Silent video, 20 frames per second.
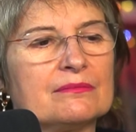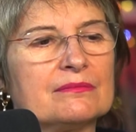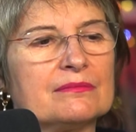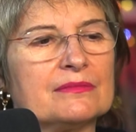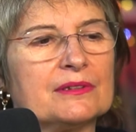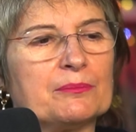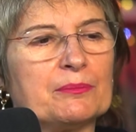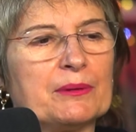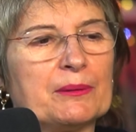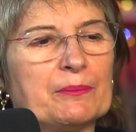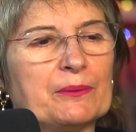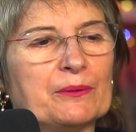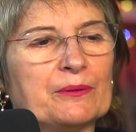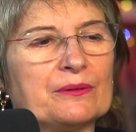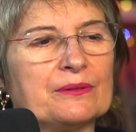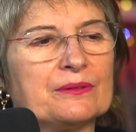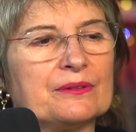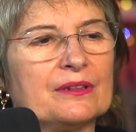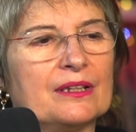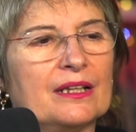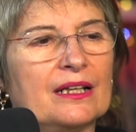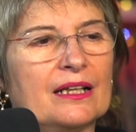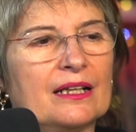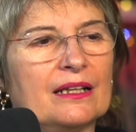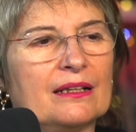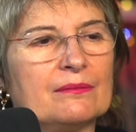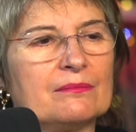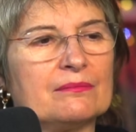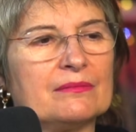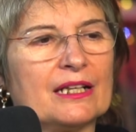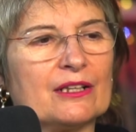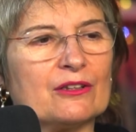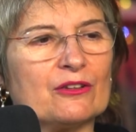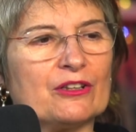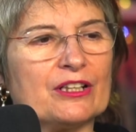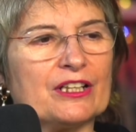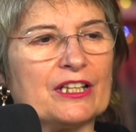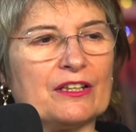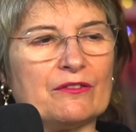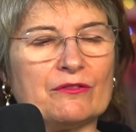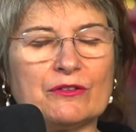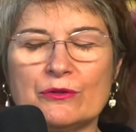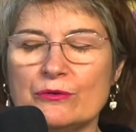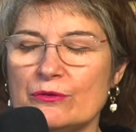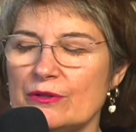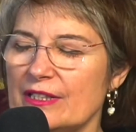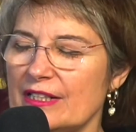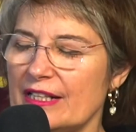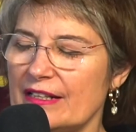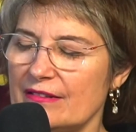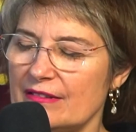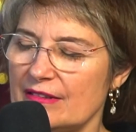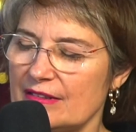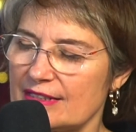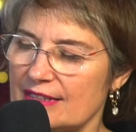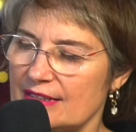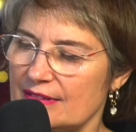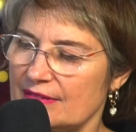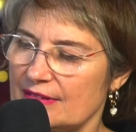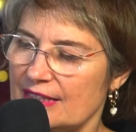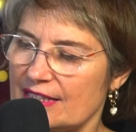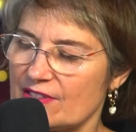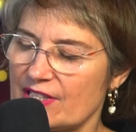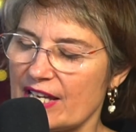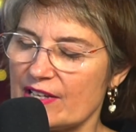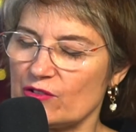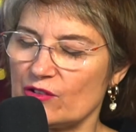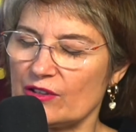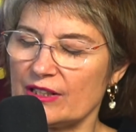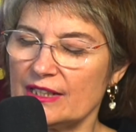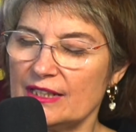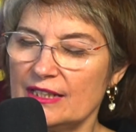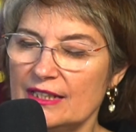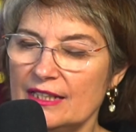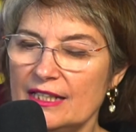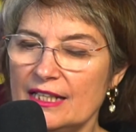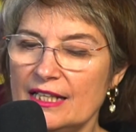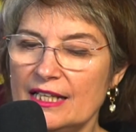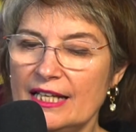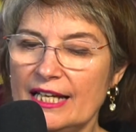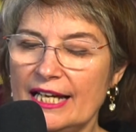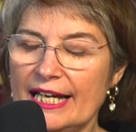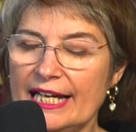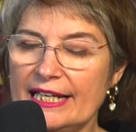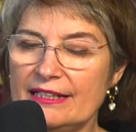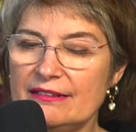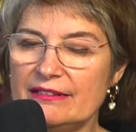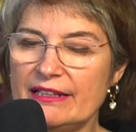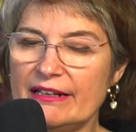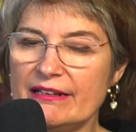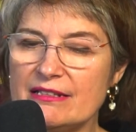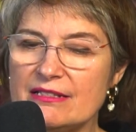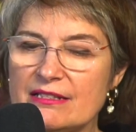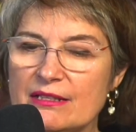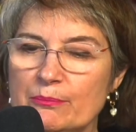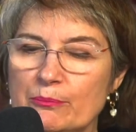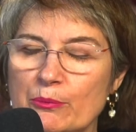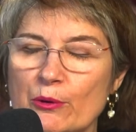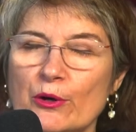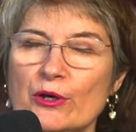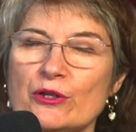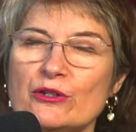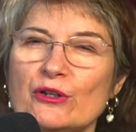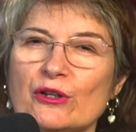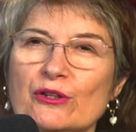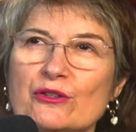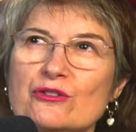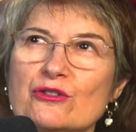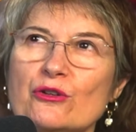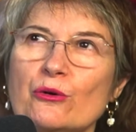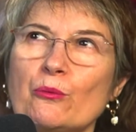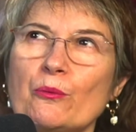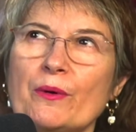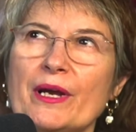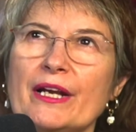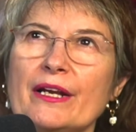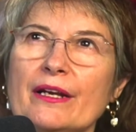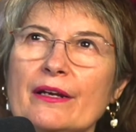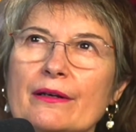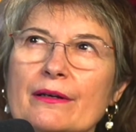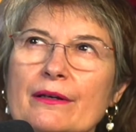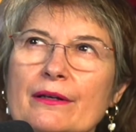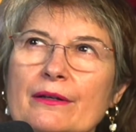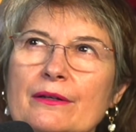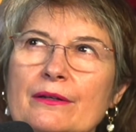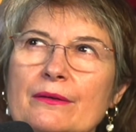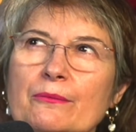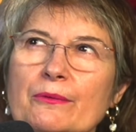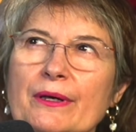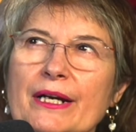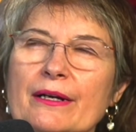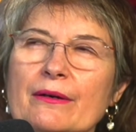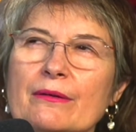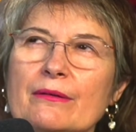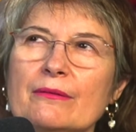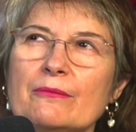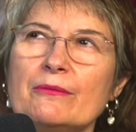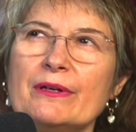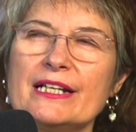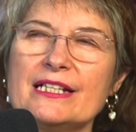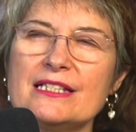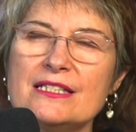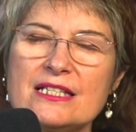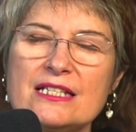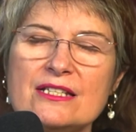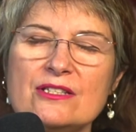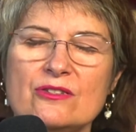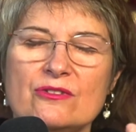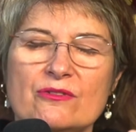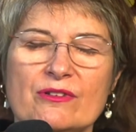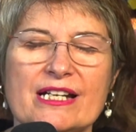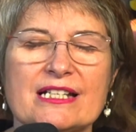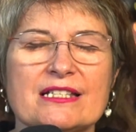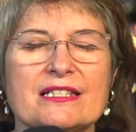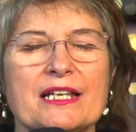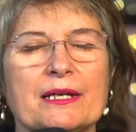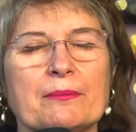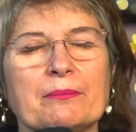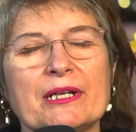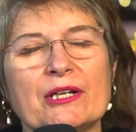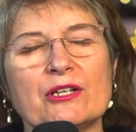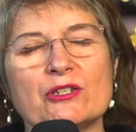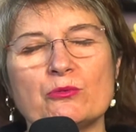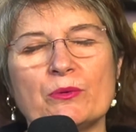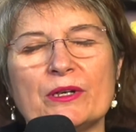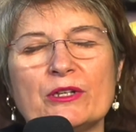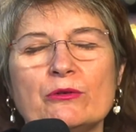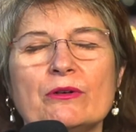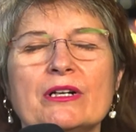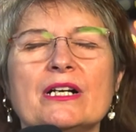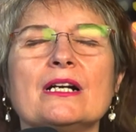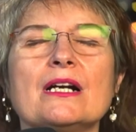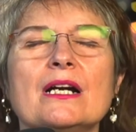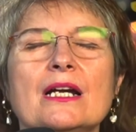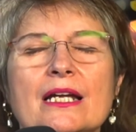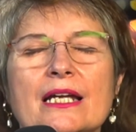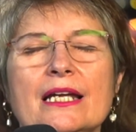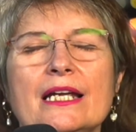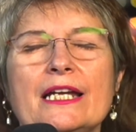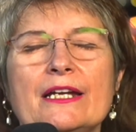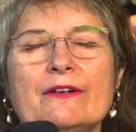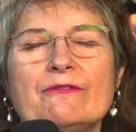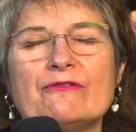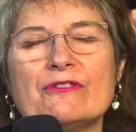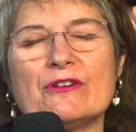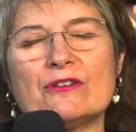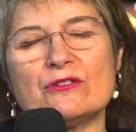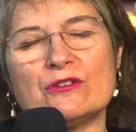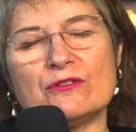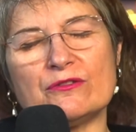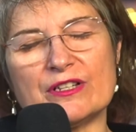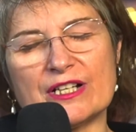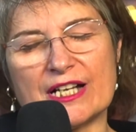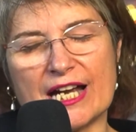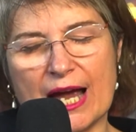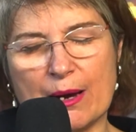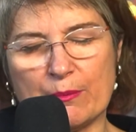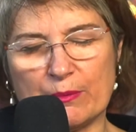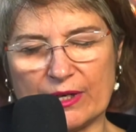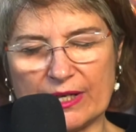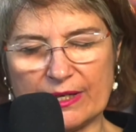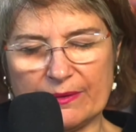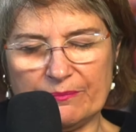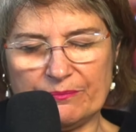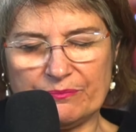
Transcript: the people are going to give you, and etc. And there is a point also when it's interesting, because when you are in front of a camera,